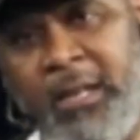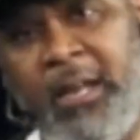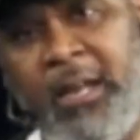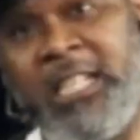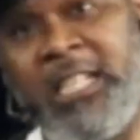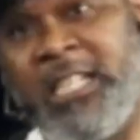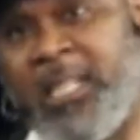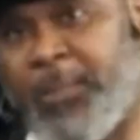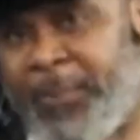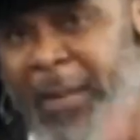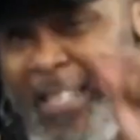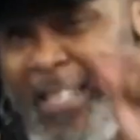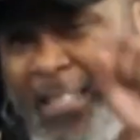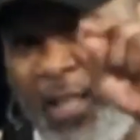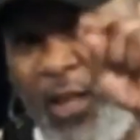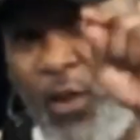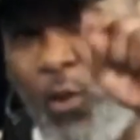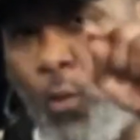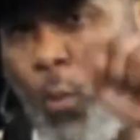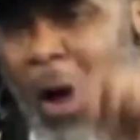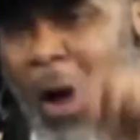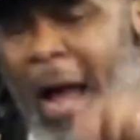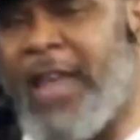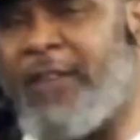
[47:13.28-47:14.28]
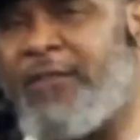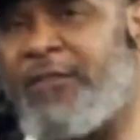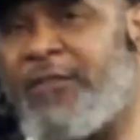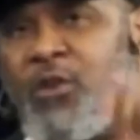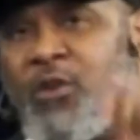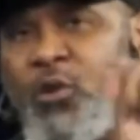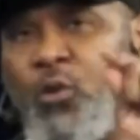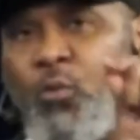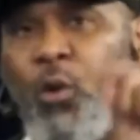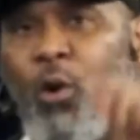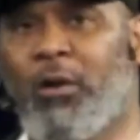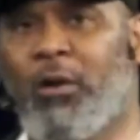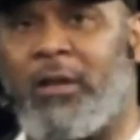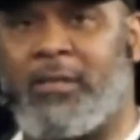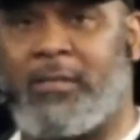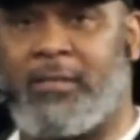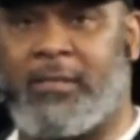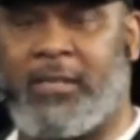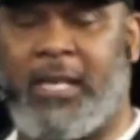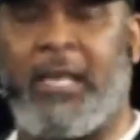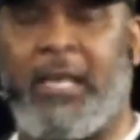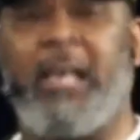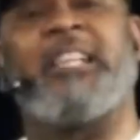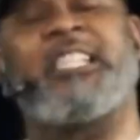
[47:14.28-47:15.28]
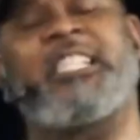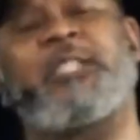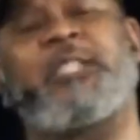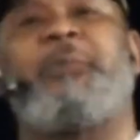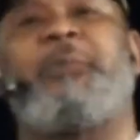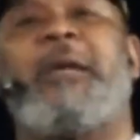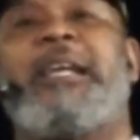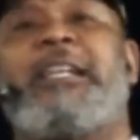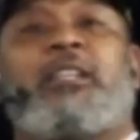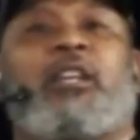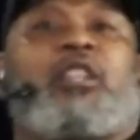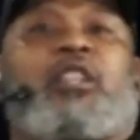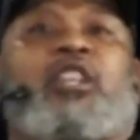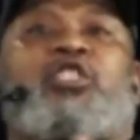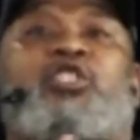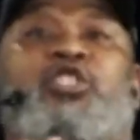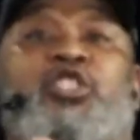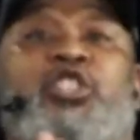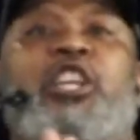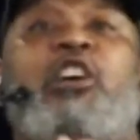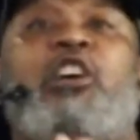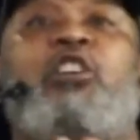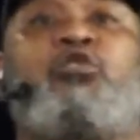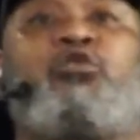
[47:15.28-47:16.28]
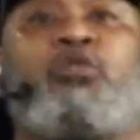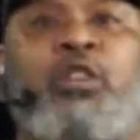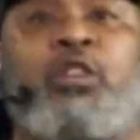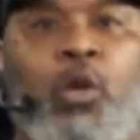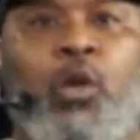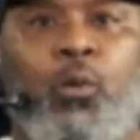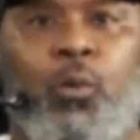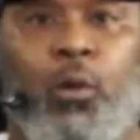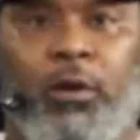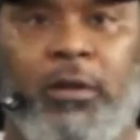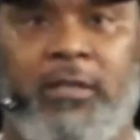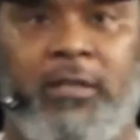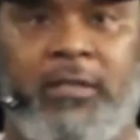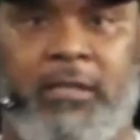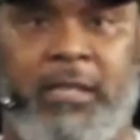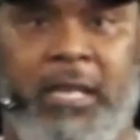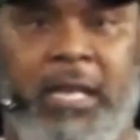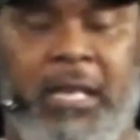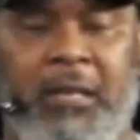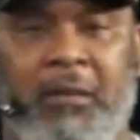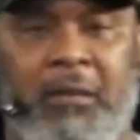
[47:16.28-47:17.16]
Speak to the wife you want to see. Speak to the children you want to see.